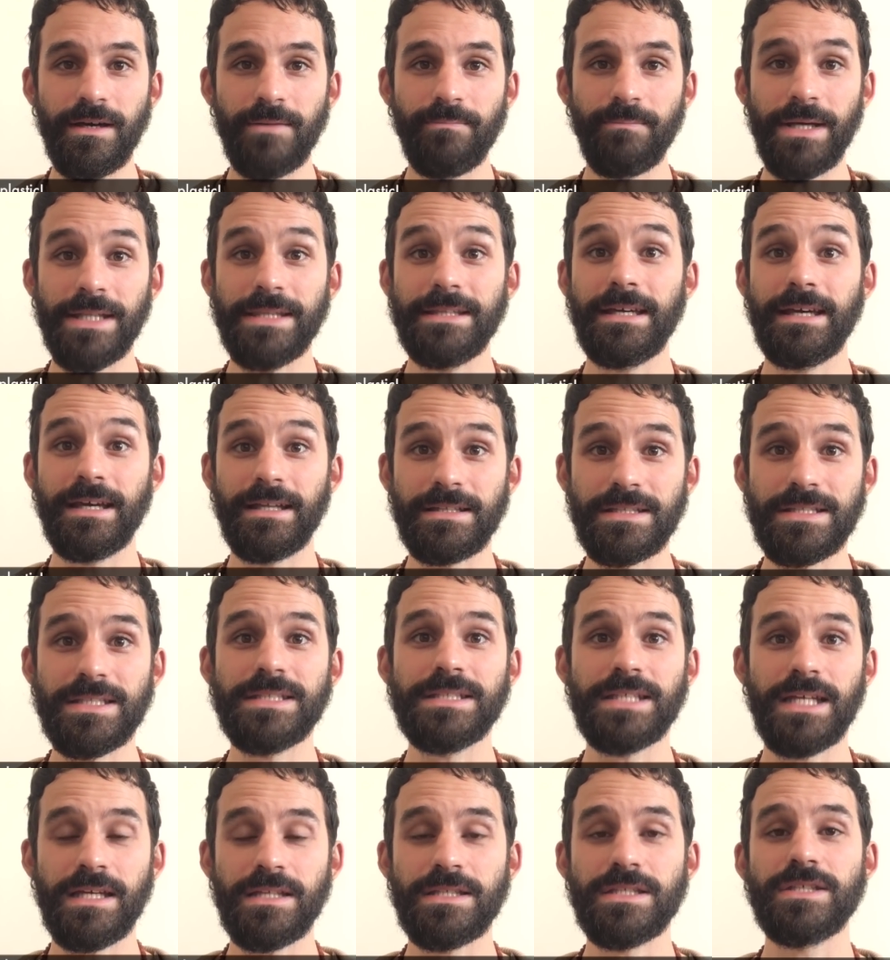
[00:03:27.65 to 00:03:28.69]
but can
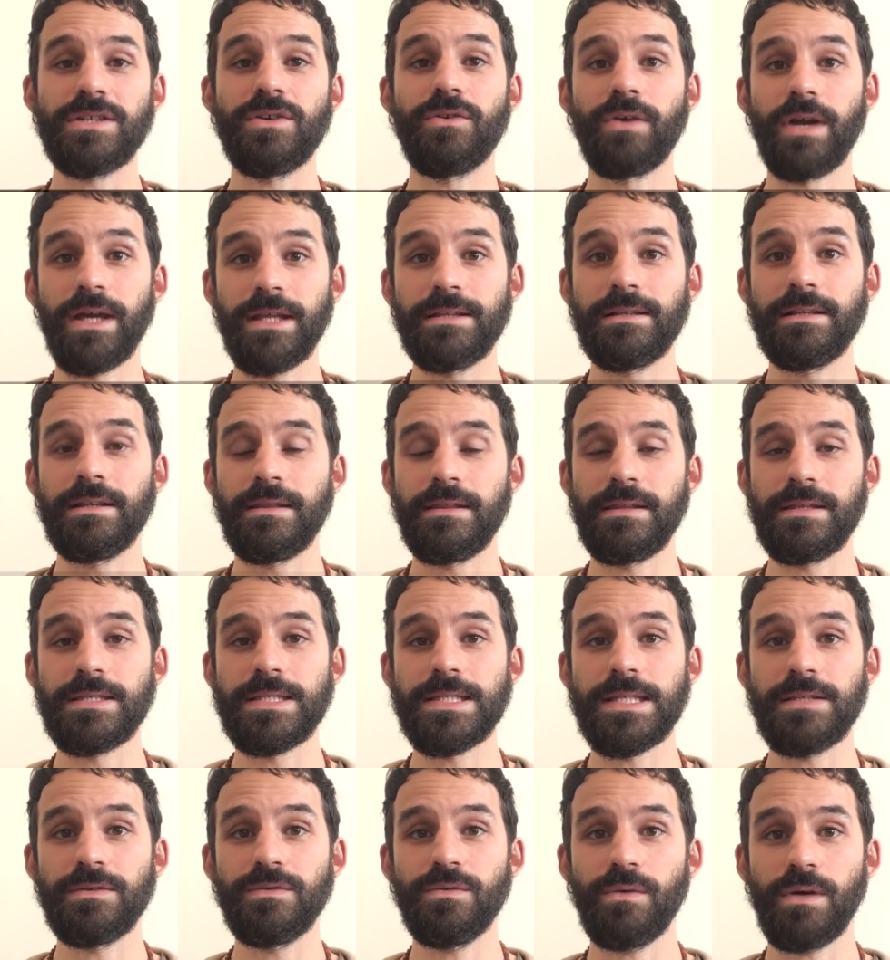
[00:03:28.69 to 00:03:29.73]
change greatly the
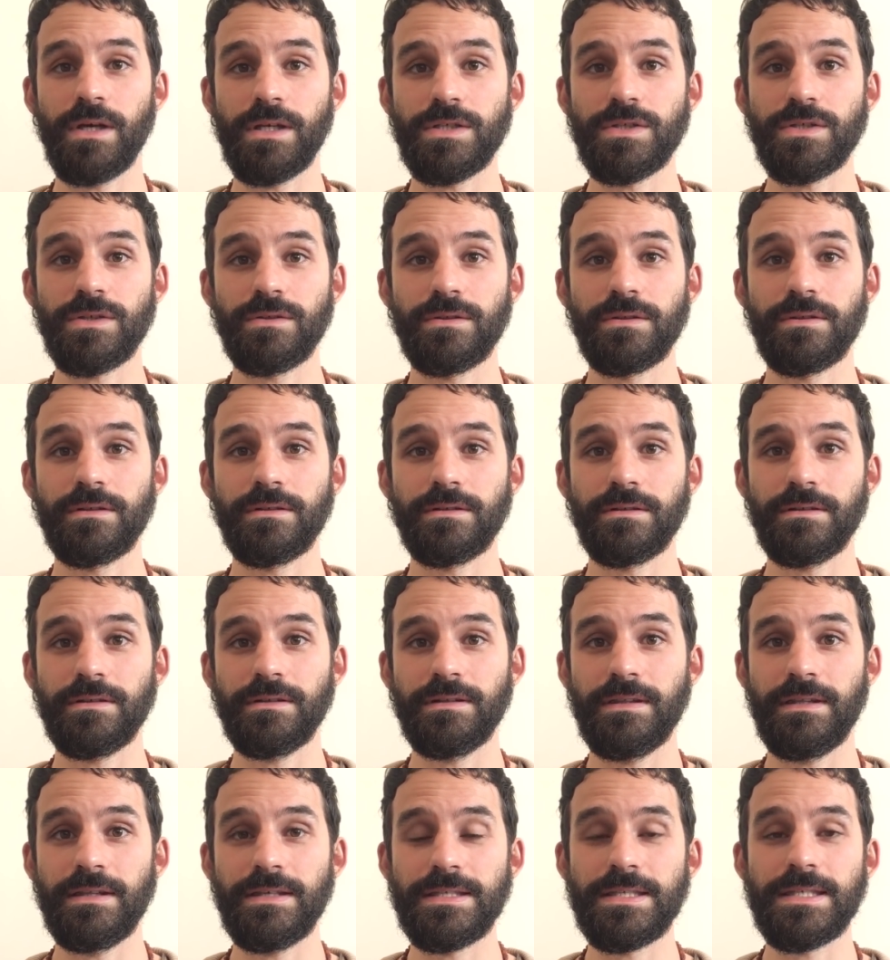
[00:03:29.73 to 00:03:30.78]
situation.
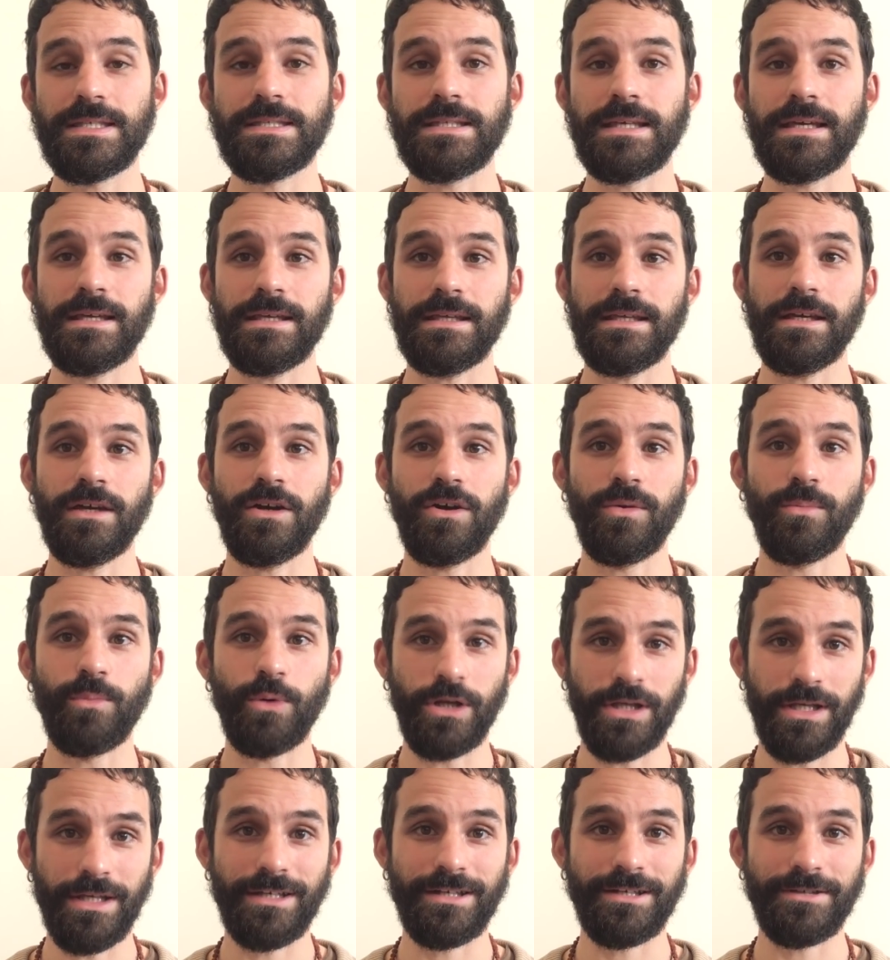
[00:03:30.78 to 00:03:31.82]
This is the eco
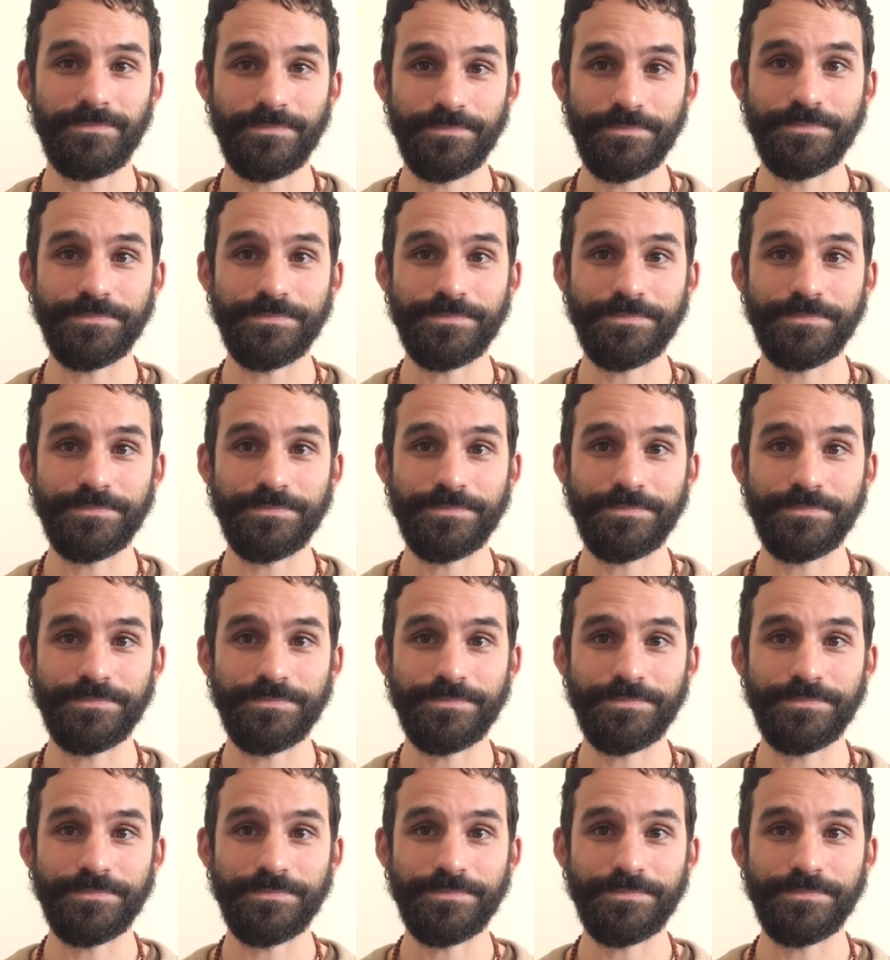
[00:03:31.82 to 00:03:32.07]
brick